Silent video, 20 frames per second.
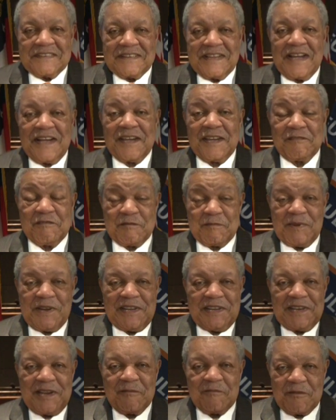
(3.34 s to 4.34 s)
Hi,
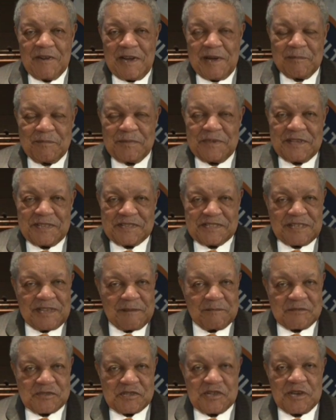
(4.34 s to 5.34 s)
everybody. I'm Robb Pitts.
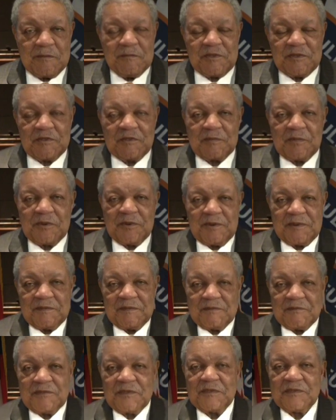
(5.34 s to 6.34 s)
I'm chairman of the board of
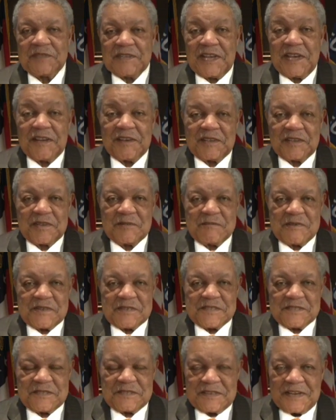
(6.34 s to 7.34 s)
the Fulton County
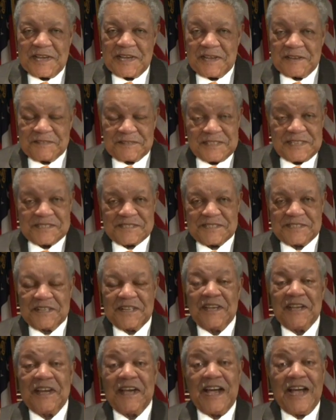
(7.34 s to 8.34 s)
Commission. Now, listen,
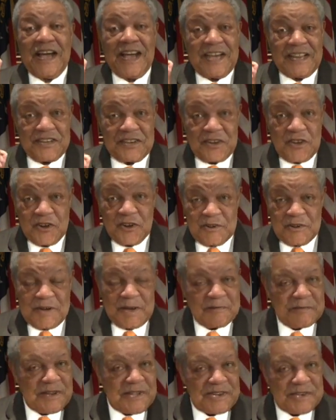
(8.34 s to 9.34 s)
I know
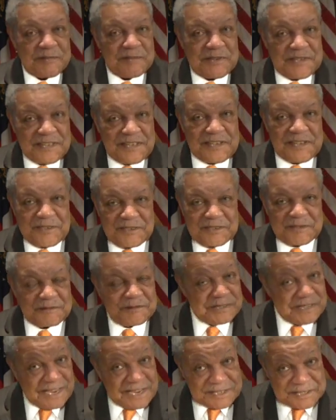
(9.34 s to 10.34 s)
I'm not a millennial.
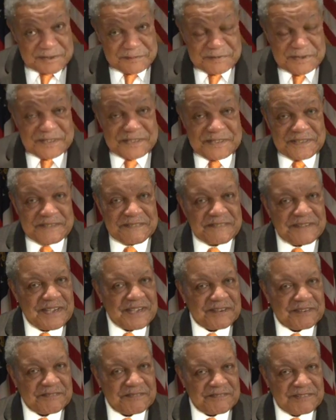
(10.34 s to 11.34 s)
Would like to be.
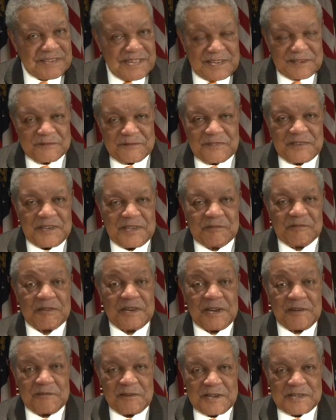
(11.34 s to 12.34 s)
Had a lot of fun
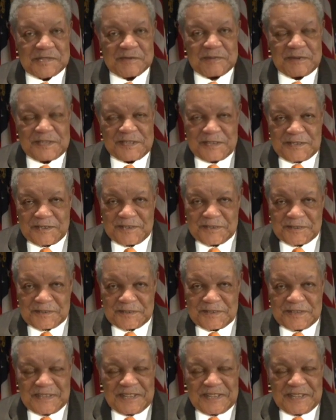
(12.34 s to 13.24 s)
when I was a millennial.